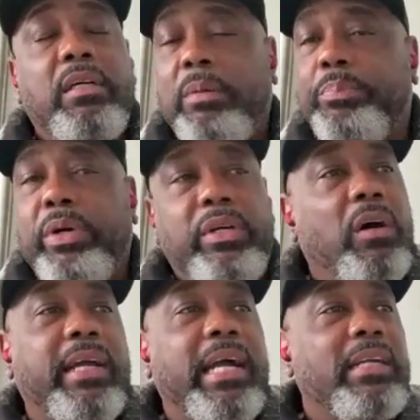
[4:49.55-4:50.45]
I'm putting
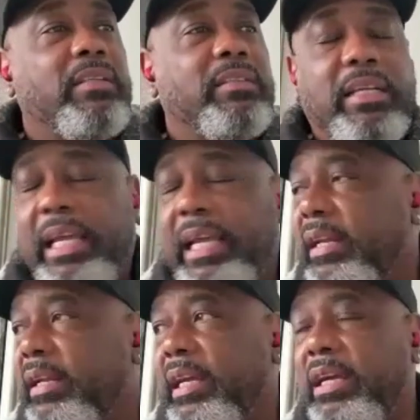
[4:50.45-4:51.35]
all the actors I
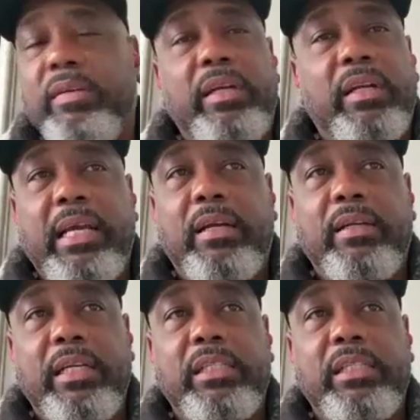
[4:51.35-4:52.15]
can together in Atlanta.